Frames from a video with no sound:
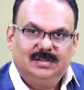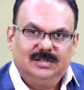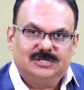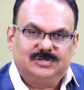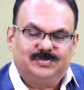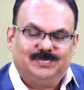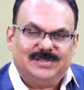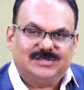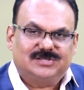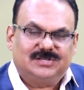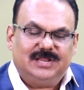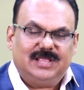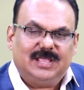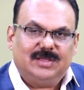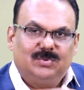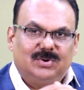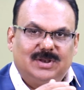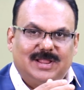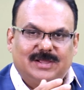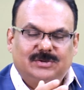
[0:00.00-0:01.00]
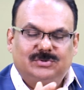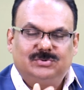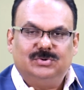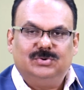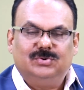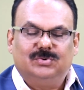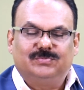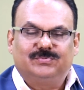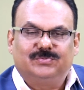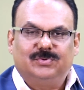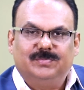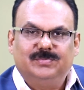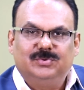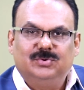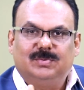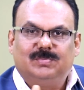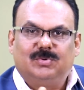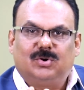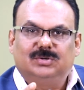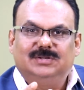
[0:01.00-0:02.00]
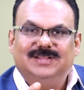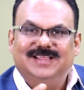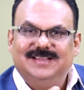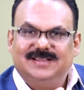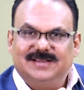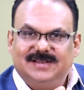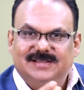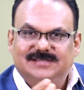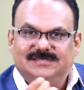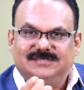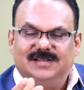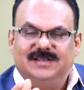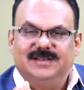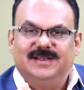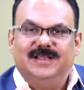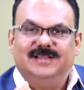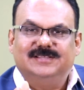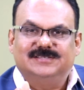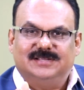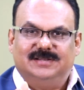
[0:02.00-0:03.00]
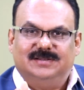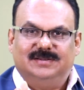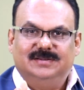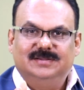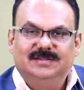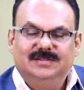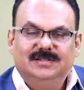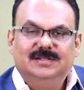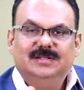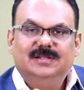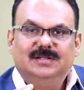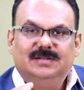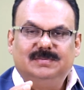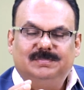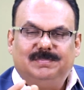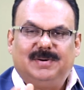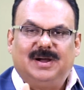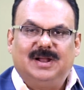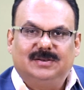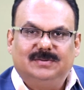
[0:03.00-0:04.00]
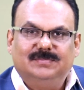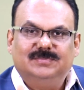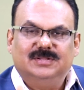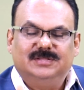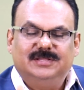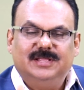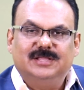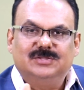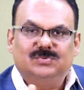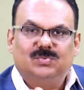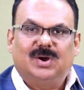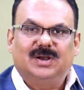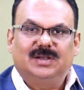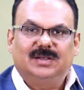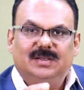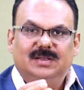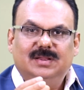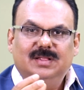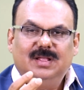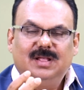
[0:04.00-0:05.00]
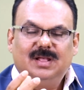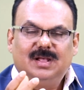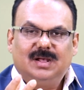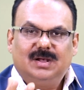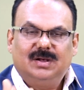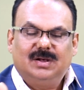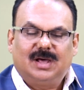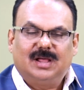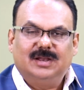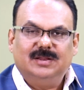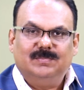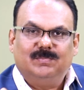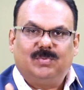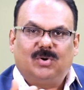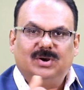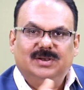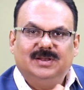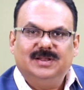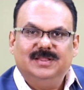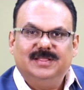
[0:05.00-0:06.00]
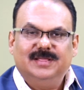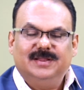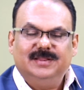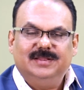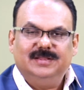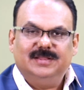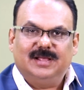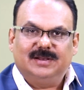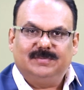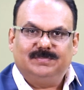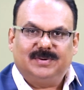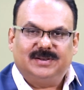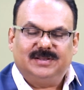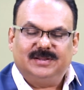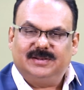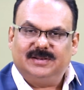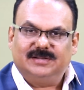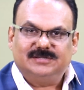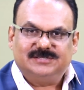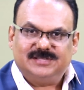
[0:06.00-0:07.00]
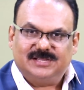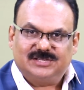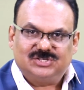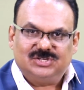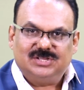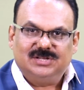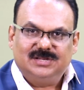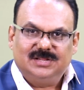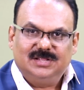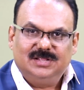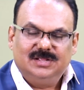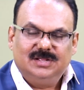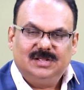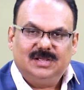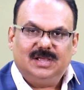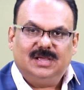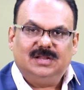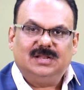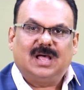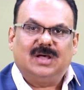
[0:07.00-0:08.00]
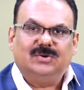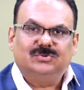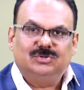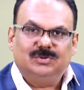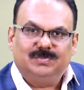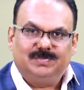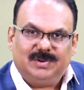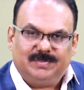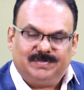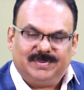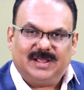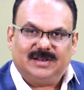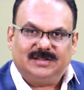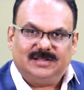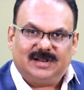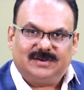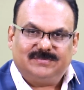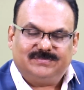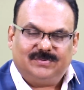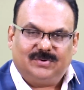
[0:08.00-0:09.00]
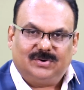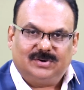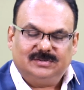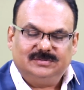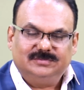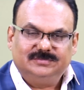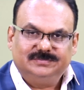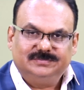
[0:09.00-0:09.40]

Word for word: Especially, I would like to know from you about the international relation part of the things. What are important there in that particular section and how to prepare that for?